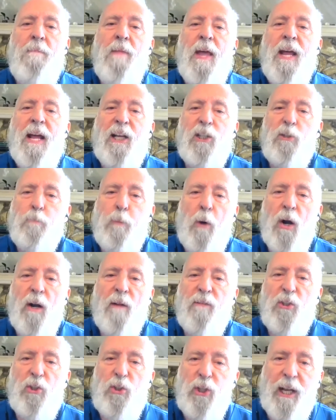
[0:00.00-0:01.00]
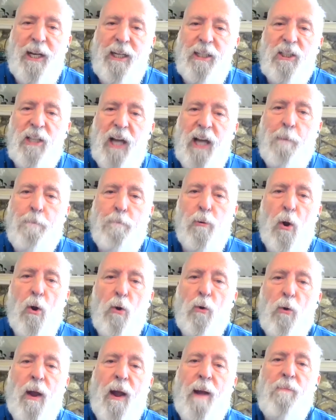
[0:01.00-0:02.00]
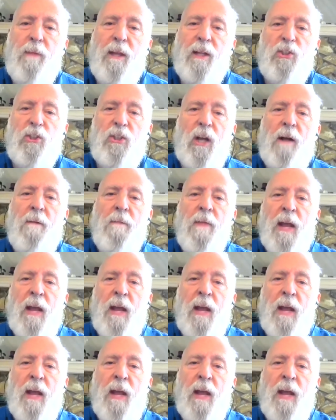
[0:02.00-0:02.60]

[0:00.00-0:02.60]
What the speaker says: is part of a genocide program that's